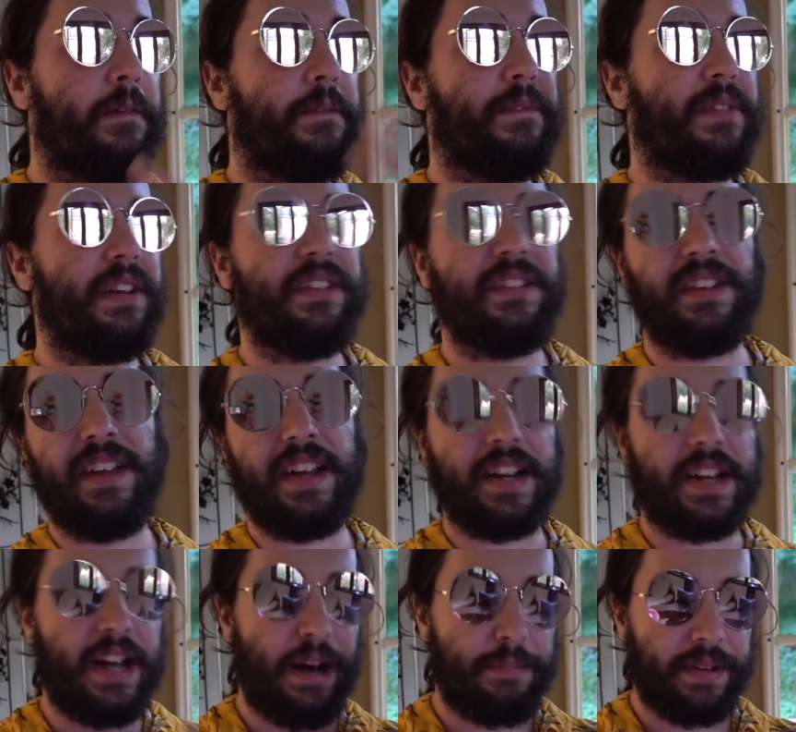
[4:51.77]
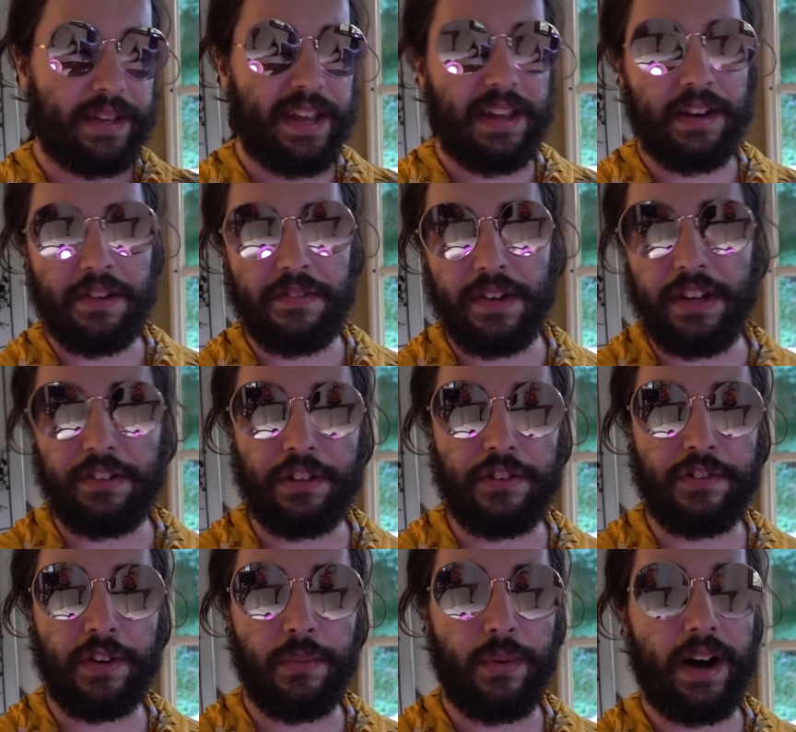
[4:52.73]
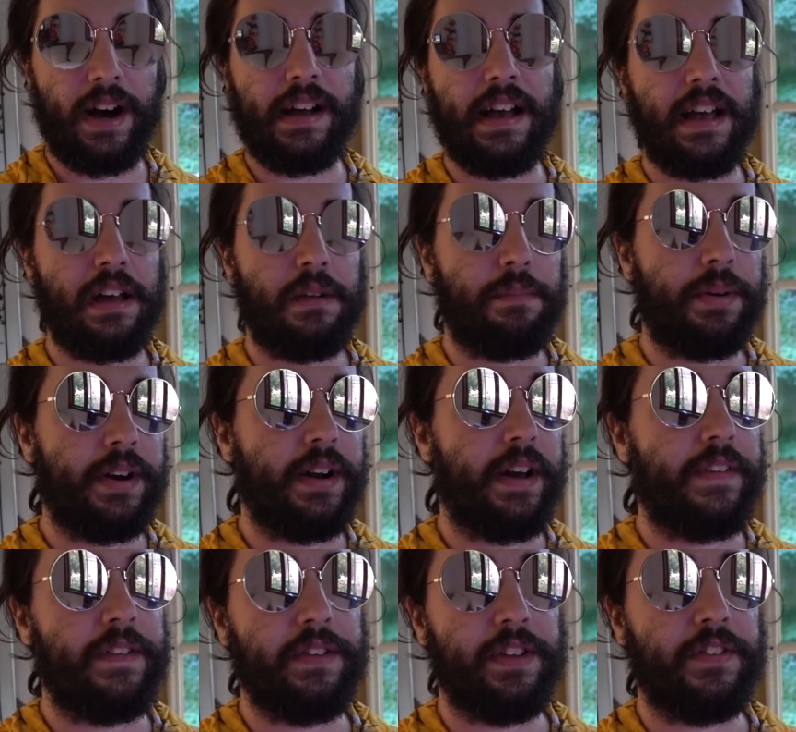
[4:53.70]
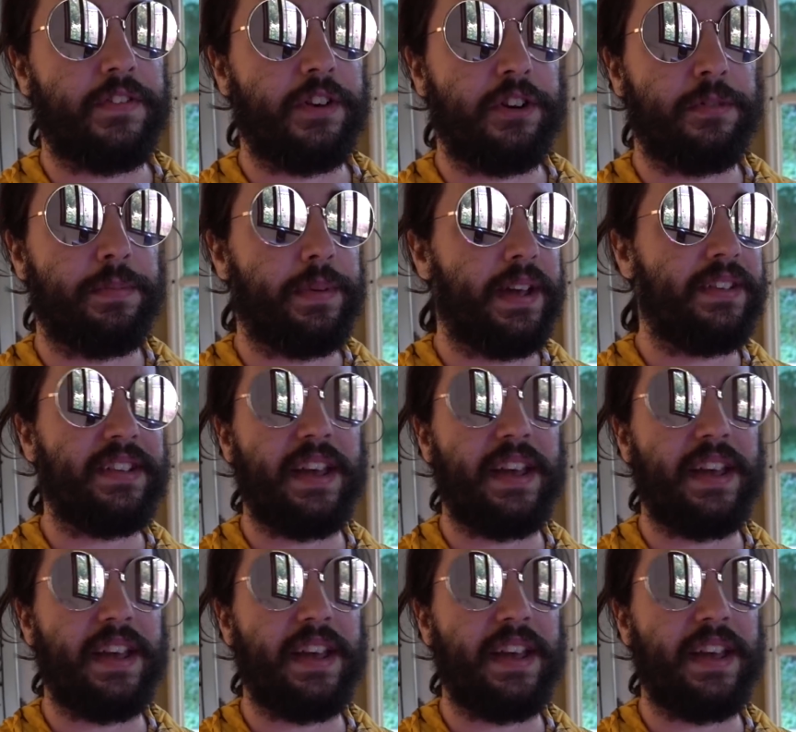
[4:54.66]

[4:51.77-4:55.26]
There's a lot of complicated reasons for why I had put it on there in the first place.